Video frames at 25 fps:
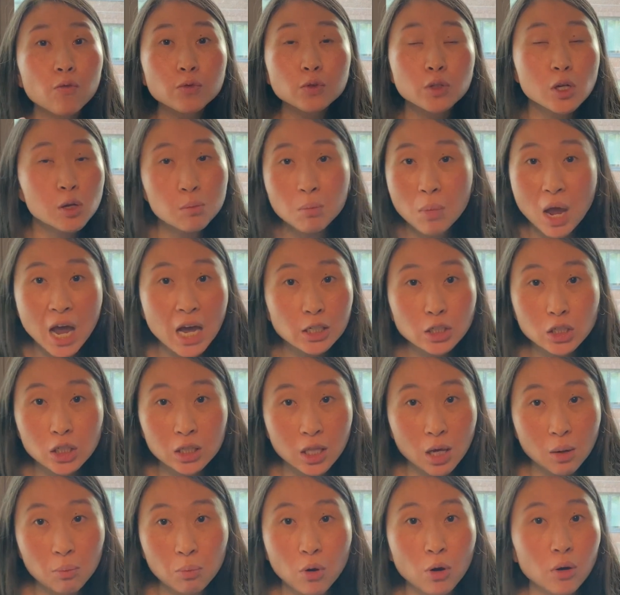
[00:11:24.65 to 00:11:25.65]
to match at
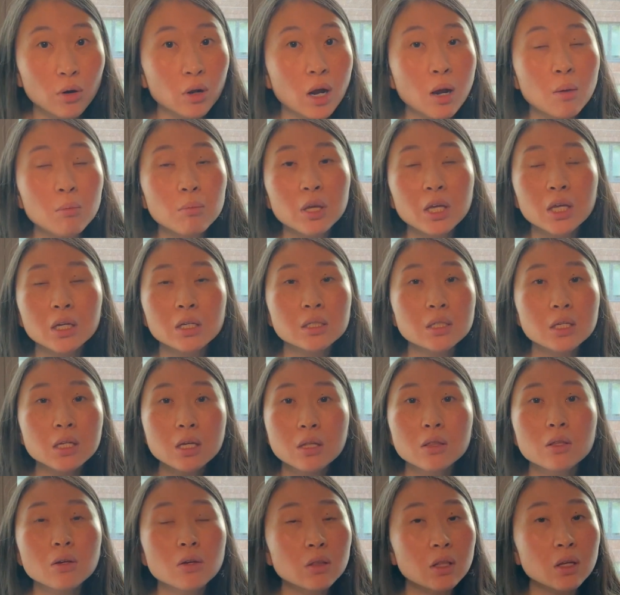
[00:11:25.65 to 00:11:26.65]
that program, because
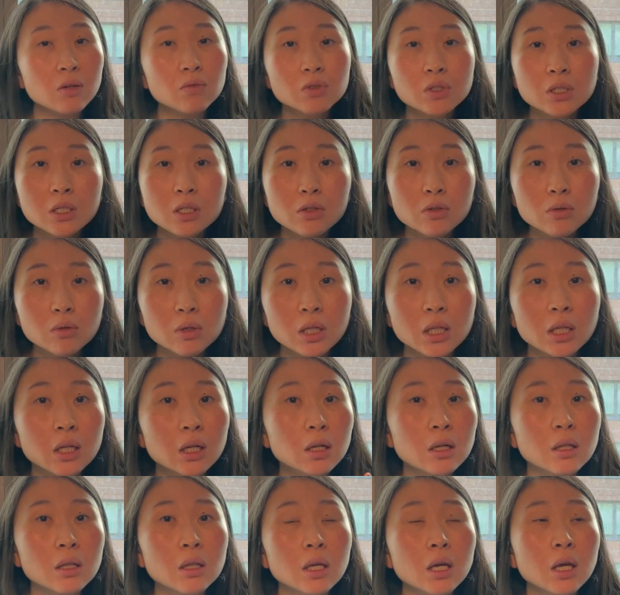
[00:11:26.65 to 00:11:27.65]
either they've seen you
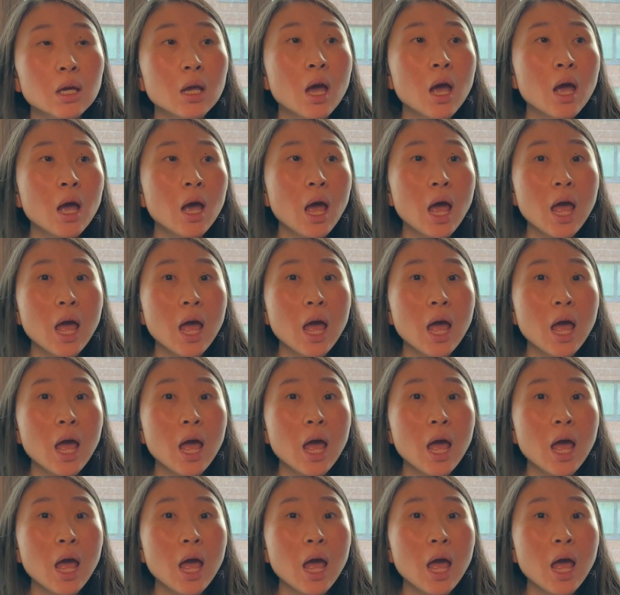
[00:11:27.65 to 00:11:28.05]
clinically